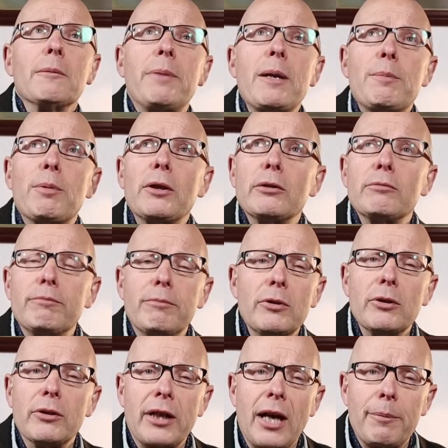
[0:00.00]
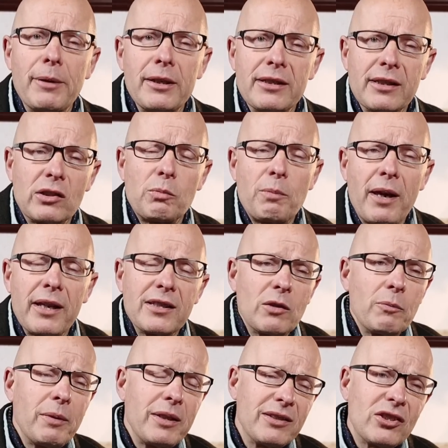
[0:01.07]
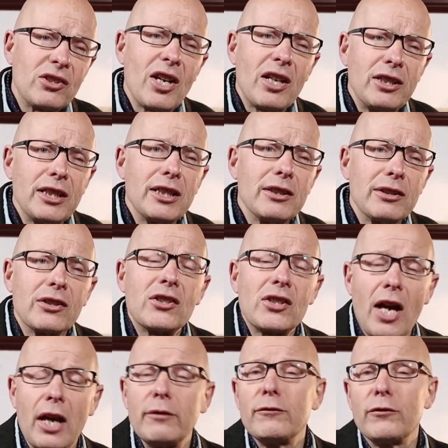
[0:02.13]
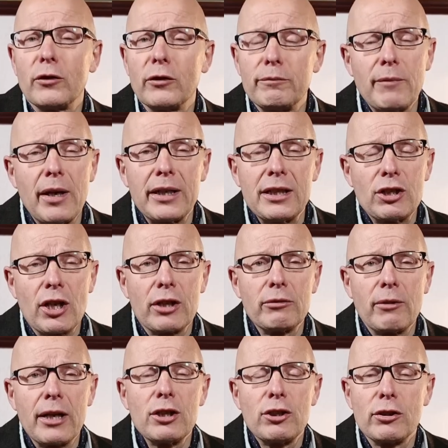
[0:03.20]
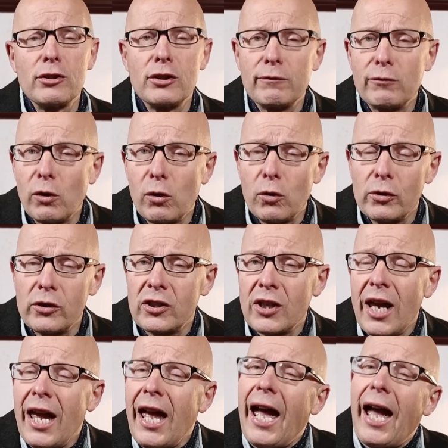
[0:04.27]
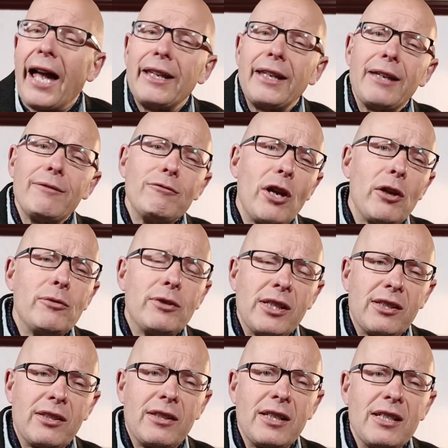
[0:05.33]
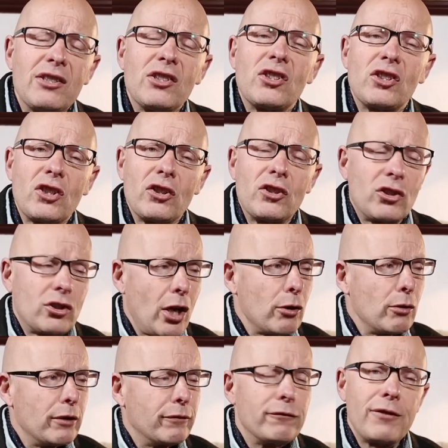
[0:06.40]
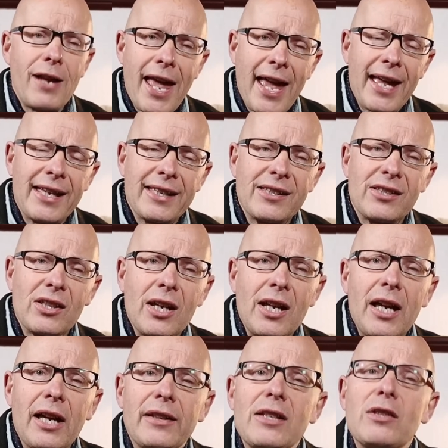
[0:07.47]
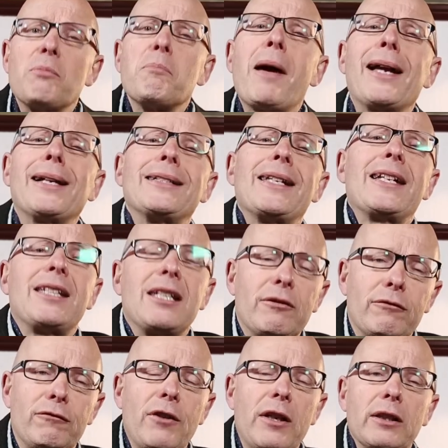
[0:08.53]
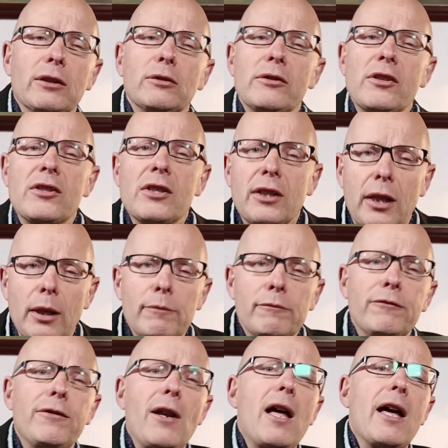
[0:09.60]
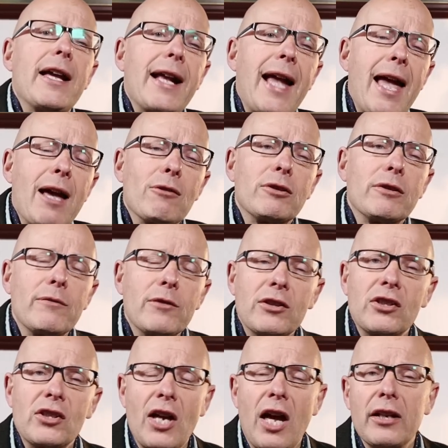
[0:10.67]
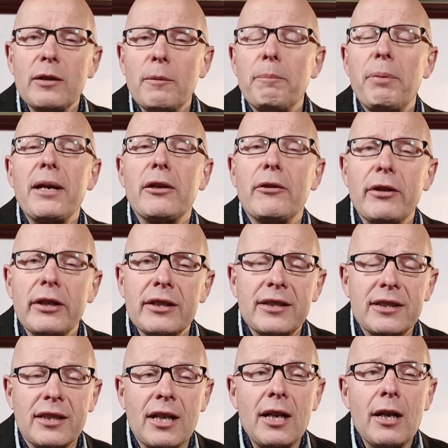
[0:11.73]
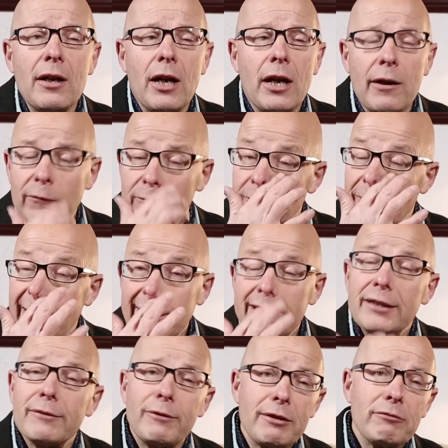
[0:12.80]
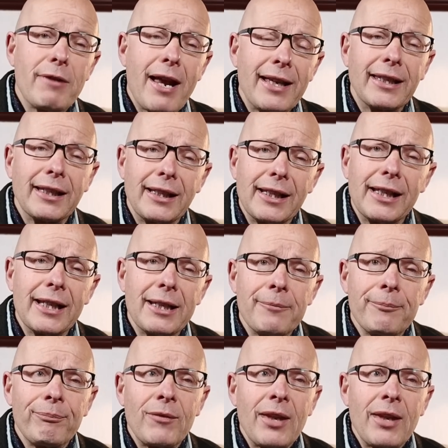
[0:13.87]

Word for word: people who look up into space have been studying the sun for many generations, of course, and they've noticed these solar flares, these magnetic fields that come flying out of the sun at periods uh, relatively regularly.